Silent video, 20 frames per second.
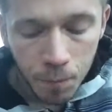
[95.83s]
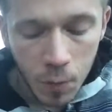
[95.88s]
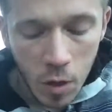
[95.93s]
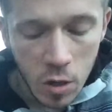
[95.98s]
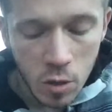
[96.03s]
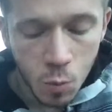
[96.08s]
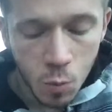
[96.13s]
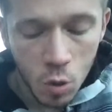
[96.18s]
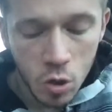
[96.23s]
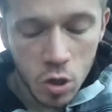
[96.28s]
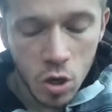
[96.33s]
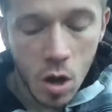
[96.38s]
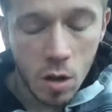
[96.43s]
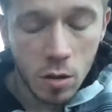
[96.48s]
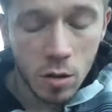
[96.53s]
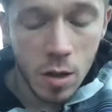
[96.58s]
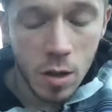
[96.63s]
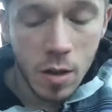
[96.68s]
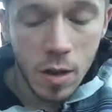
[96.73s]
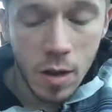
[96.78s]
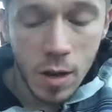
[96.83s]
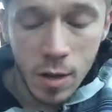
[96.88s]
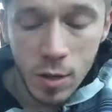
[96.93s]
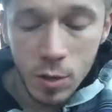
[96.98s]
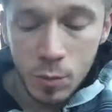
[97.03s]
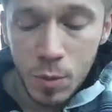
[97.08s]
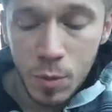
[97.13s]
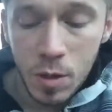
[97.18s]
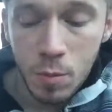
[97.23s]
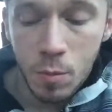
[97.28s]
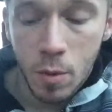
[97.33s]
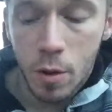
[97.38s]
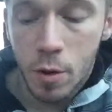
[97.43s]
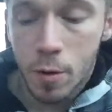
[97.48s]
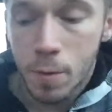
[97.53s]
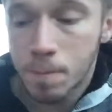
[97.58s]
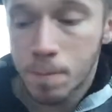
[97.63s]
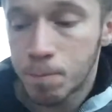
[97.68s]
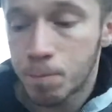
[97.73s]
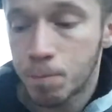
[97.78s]
It's more chocolatey than it is peanut
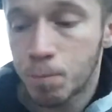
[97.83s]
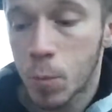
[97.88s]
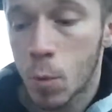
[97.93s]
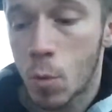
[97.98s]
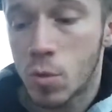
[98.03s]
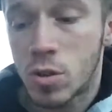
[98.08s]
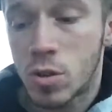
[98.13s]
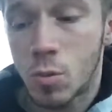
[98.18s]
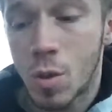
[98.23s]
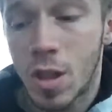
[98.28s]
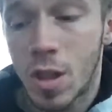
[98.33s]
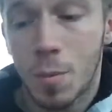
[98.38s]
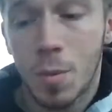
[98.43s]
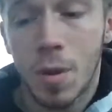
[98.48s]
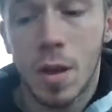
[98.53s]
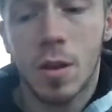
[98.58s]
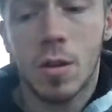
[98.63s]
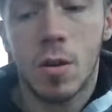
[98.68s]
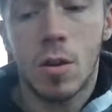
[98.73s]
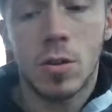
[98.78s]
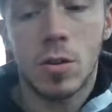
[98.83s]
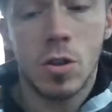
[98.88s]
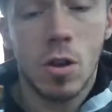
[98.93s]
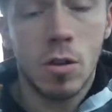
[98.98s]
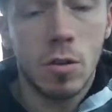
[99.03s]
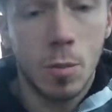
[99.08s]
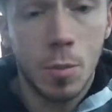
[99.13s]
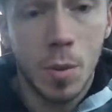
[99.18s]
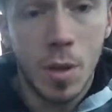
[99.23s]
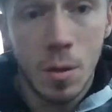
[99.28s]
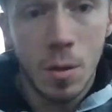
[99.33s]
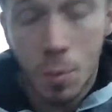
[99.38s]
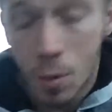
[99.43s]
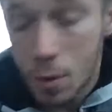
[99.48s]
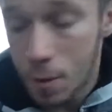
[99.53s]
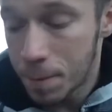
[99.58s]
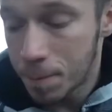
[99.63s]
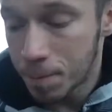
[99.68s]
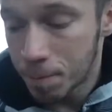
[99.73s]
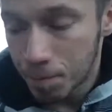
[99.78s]
butter, which is why they probably call it chocolate peanut
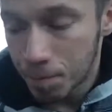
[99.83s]
butter.